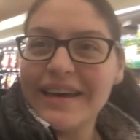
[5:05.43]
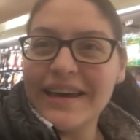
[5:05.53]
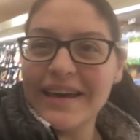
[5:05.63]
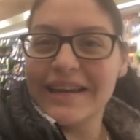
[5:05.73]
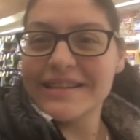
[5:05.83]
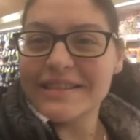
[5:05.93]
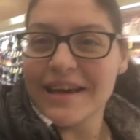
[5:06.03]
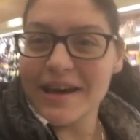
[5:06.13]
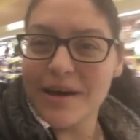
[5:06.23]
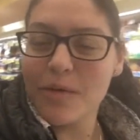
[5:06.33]

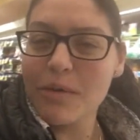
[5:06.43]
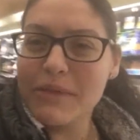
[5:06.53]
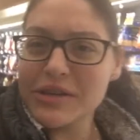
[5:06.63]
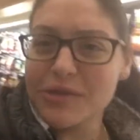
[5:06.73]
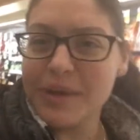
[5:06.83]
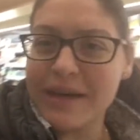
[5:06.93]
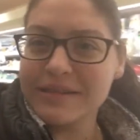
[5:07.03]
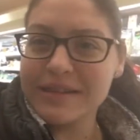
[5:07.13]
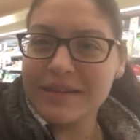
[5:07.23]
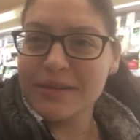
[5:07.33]
And we missed you. We
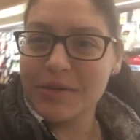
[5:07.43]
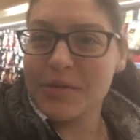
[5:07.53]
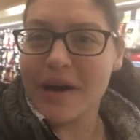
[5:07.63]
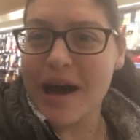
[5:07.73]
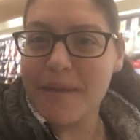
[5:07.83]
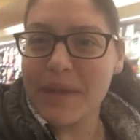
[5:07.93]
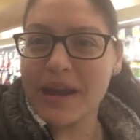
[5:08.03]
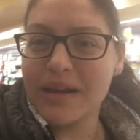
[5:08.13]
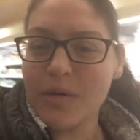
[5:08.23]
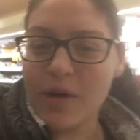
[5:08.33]
hadn't seen you
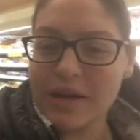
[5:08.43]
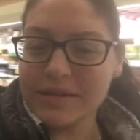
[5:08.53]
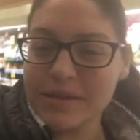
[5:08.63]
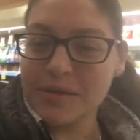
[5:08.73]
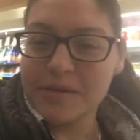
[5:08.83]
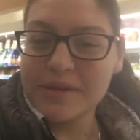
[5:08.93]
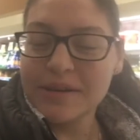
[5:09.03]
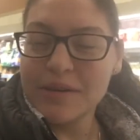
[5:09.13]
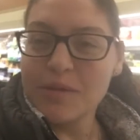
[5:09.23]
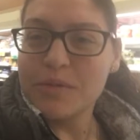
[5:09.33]
comment in a while, so
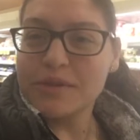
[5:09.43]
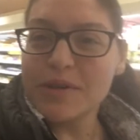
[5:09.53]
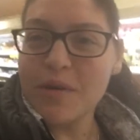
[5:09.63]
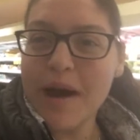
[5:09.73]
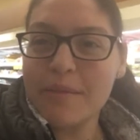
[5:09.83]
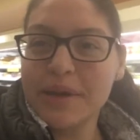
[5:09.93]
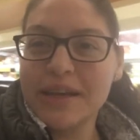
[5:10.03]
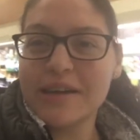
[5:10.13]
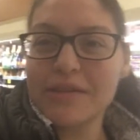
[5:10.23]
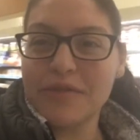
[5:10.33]
we're so happy to
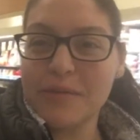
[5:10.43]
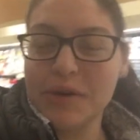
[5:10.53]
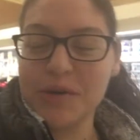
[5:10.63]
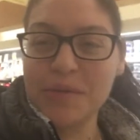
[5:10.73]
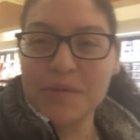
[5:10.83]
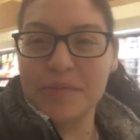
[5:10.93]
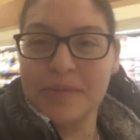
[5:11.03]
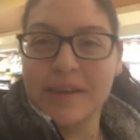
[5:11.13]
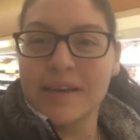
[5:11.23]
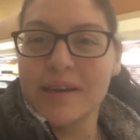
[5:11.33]
hear from you.
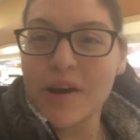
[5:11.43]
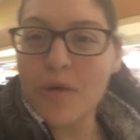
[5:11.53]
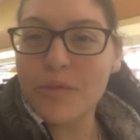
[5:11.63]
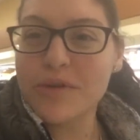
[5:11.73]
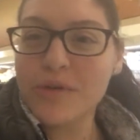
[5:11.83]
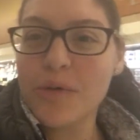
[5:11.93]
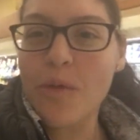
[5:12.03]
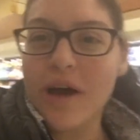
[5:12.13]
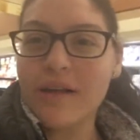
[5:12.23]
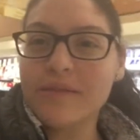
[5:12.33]
Hope you're doing
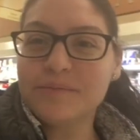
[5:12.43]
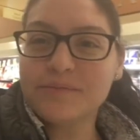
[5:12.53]
well.